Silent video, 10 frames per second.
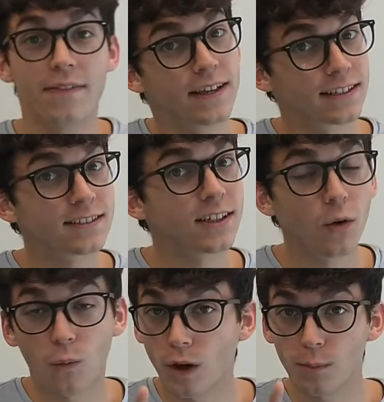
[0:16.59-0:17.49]
And this isn't
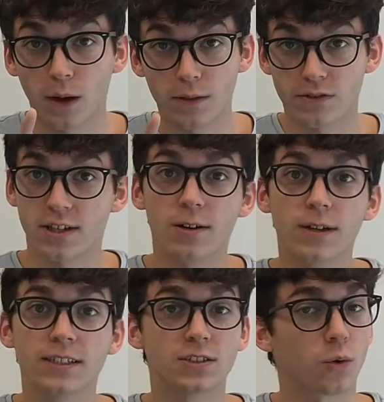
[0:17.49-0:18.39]
a one month
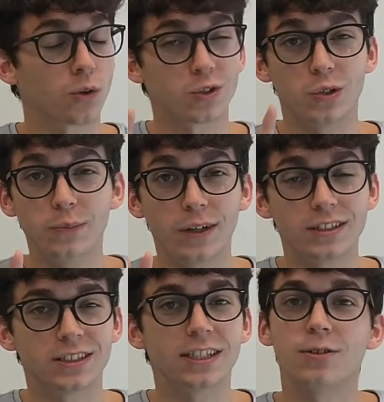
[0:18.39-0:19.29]
series or a two
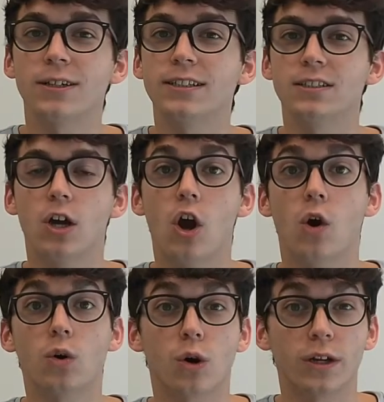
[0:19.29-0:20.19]
month series
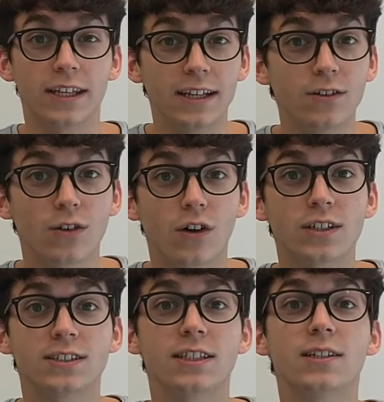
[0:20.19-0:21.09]
or a year
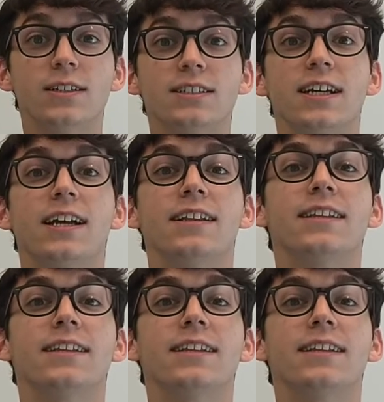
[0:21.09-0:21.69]
long series.